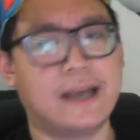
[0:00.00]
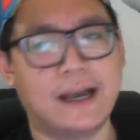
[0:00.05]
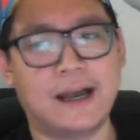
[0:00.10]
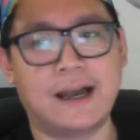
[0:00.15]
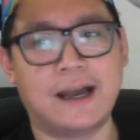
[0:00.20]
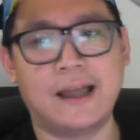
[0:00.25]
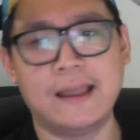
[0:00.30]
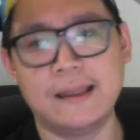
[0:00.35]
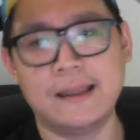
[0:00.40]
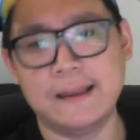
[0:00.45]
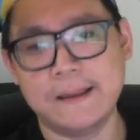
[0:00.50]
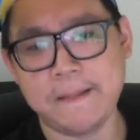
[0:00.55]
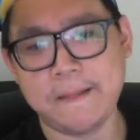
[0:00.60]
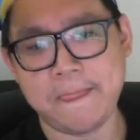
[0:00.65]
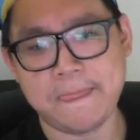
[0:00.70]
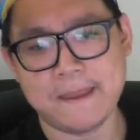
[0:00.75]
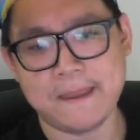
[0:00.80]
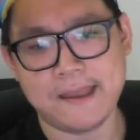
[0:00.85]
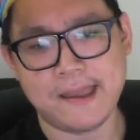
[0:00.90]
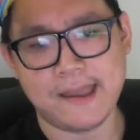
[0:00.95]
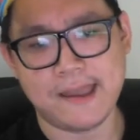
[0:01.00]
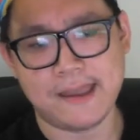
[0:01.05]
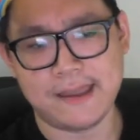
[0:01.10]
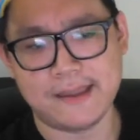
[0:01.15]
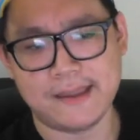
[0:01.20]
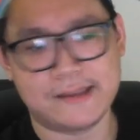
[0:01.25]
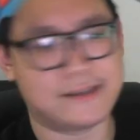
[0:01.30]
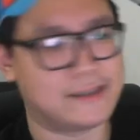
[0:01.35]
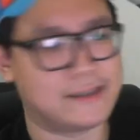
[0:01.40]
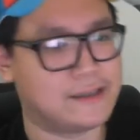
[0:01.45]
are.
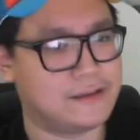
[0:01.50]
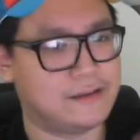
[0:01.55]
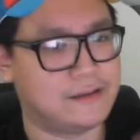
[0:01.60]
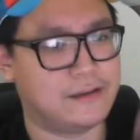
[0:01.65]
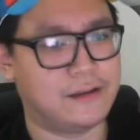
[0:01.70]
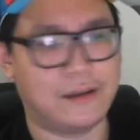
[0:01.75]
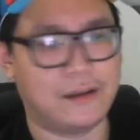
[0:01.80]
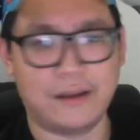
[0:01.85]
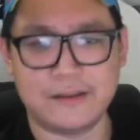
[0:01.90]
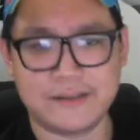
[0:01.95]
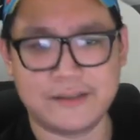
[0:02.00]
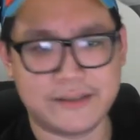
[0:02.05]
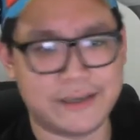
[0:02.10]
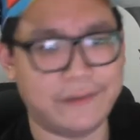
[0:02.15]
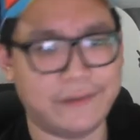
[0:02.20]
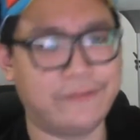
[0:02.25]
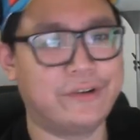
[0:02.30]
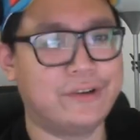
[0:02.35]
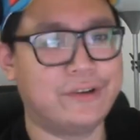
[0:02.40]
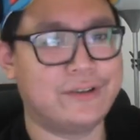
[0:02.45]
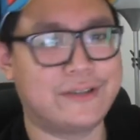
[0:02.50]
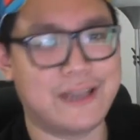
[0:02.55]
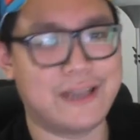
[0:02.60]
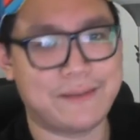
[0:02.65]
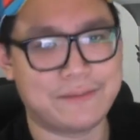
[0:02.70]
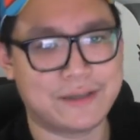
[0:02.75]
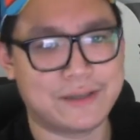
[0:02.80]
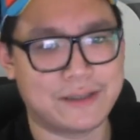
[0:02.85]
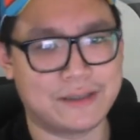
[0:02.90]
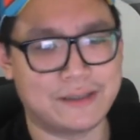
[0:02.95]
It's several
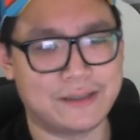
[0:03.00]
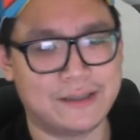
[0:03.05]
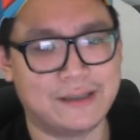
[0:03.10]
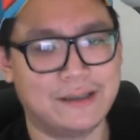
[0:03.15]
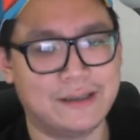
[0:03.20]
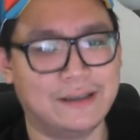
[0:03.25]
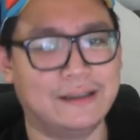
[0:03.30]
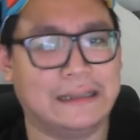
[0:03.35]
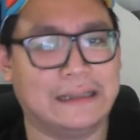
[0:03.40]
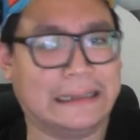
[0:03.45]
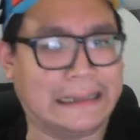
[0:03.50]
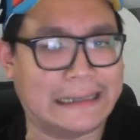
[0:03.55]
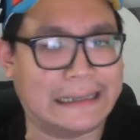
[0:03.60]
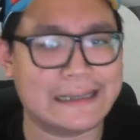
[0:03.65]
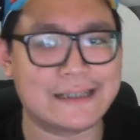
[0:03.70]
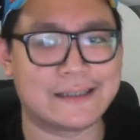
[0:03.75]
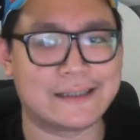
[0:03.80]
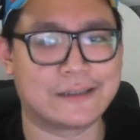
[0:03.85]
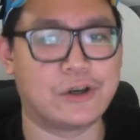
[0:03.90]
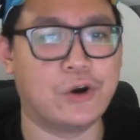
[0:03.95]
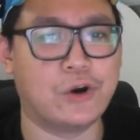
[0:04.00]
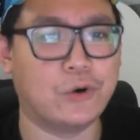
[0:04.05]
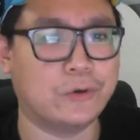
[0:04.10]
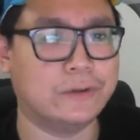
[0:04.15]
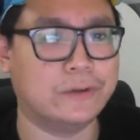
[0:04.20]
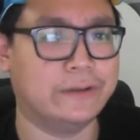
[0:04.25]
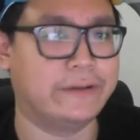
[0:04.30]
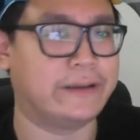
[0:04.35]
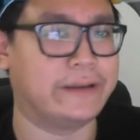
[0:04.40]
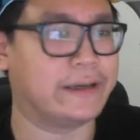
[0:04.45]
steps less
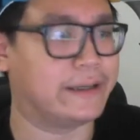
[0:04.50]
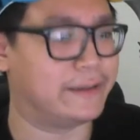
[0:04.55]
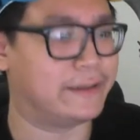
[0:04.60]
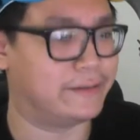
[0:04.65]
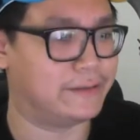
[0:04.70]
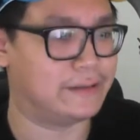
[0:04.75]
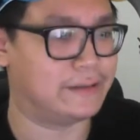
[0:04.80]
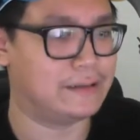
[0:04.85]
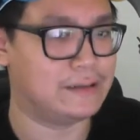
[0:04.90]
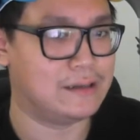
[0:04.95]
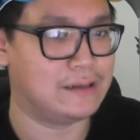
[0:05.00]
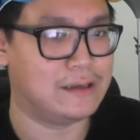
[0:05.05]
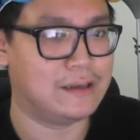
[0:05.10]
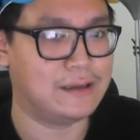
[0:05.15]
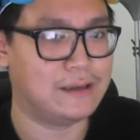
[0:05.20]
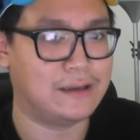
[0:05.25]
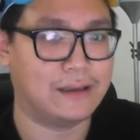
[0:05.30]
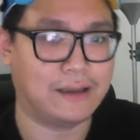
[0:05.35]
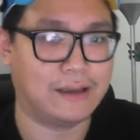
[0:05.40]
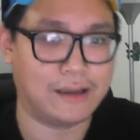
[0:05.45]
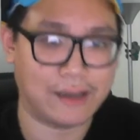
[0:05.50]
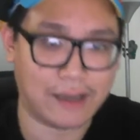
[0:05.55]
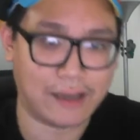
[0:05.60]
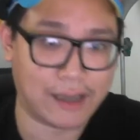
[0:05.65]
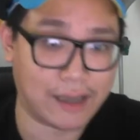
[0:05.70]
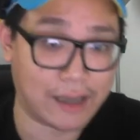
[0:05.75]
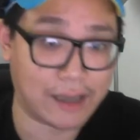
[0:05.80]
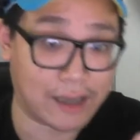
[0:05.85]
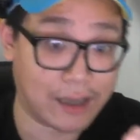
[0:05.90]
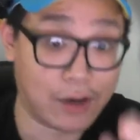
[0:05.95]
cold than
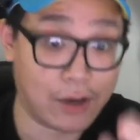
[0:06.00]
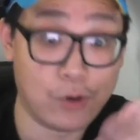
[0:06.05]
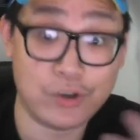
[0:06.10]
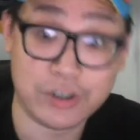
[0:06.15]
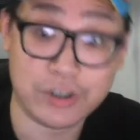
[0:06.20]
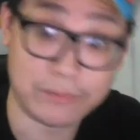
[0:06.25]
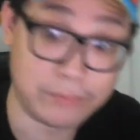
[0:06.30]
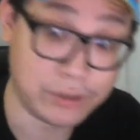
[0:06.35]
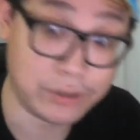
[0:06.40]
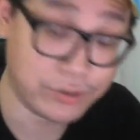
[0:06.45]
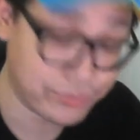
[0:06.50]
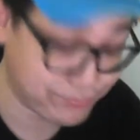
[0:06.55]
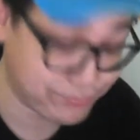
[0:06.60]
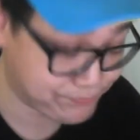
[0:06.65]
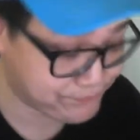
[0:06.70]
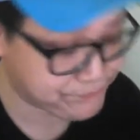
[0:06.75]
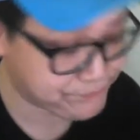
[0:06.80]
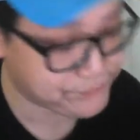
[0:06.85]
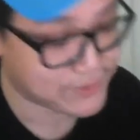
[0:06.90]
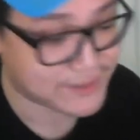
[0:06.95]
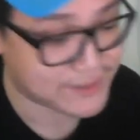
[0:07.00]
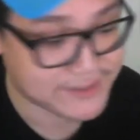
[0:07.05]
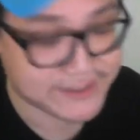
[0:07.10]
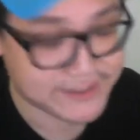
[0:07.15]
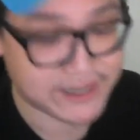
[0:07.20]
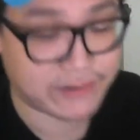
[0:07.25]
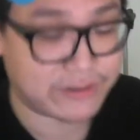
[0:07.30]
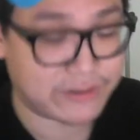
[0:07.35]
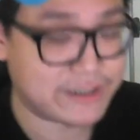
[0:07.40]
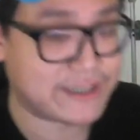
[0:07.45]
Ocean Blue. It's
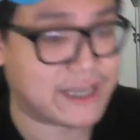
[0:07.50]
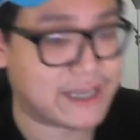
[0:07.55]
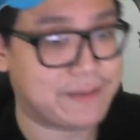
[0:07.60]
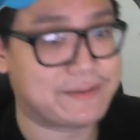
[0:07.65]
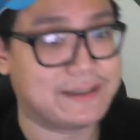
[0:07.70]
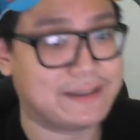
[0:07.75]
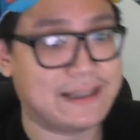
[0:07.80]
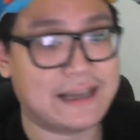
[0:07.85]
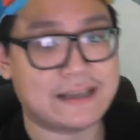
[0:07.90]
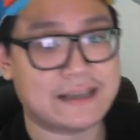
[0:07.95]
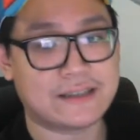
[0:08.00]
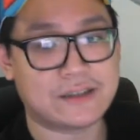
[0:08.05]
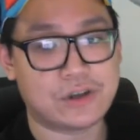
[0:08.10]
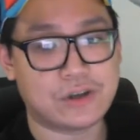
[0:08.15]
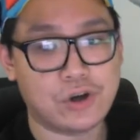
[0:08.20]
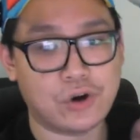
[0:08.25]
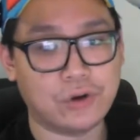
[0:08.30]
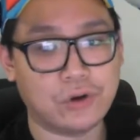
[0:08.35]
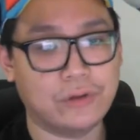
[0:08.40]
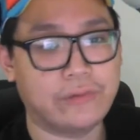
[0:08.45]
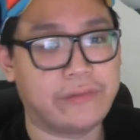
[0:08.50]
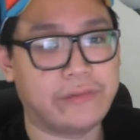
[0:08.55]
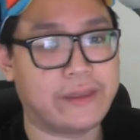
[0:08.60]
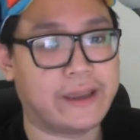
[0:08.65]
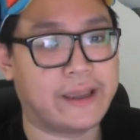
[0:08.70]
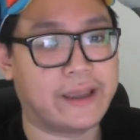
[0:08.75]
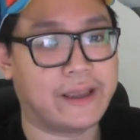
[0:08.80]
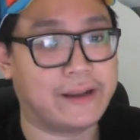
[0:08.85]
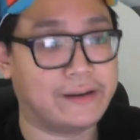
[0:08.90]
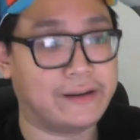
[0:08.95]
several steps less cold
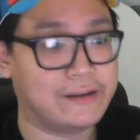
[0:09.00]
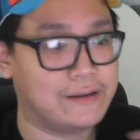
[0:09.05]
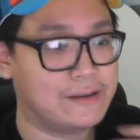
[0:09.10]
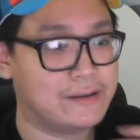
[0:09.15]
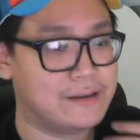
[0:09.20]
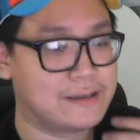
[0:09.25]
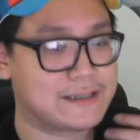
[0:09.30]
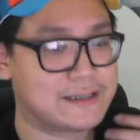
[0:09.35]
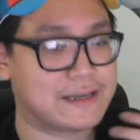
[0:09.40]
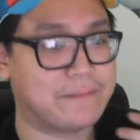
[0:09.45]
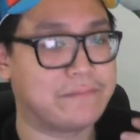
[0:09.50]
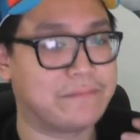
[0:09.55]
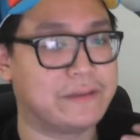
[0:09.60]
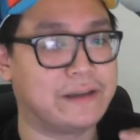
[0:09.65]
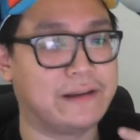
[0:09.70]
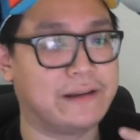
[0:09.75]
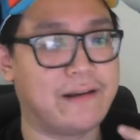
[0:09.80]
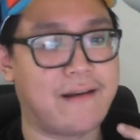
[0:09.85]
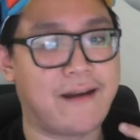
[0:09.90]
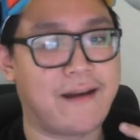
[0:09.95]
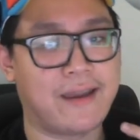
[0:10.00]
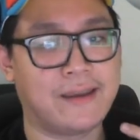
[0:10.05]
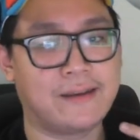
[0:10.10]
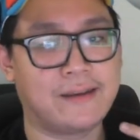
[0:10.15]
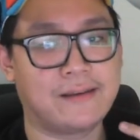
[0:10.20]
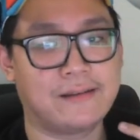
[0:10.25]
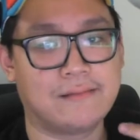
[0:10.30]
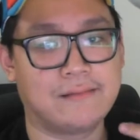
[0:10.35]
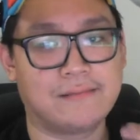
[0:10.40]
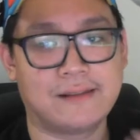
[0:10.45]
than something like
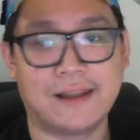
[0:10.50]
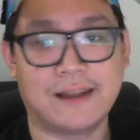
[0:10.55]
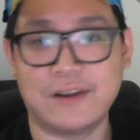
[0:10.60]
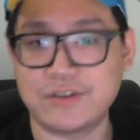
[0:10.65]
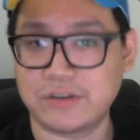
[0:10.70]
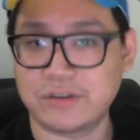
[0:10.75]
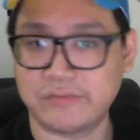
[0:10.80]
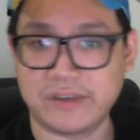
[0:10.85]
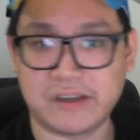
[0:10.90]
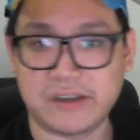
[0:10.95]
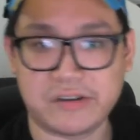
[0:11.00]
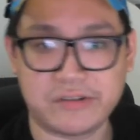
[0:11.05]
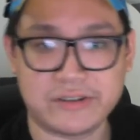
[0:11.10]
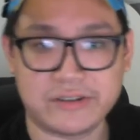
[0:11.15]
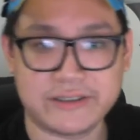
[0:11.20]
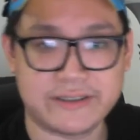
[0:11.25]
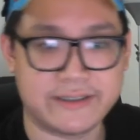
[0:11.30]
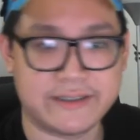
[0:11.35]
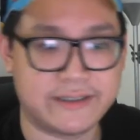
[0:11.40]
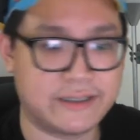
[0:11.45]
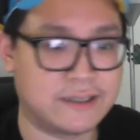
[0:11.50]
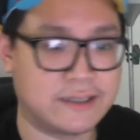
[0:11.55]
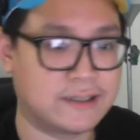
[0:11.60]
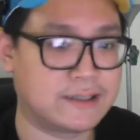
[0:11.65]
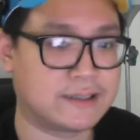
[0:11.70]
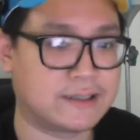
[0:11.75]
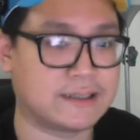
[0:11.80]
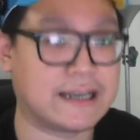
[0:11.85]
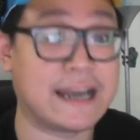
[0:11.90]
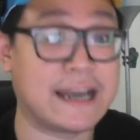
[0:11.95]
Clouds of
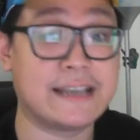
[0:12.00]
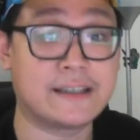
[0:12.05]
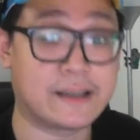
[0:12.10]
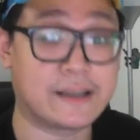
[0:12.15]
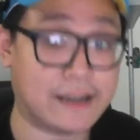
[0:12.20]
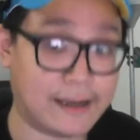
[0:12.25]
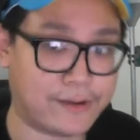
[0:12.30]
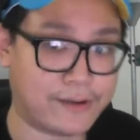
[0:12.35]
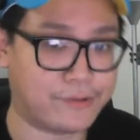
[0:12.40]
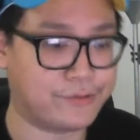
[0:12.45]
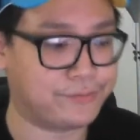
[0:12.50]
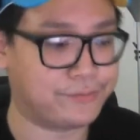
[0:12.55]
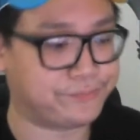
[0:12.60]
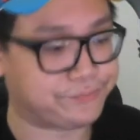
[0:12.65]
Icarus's Ice Cloud.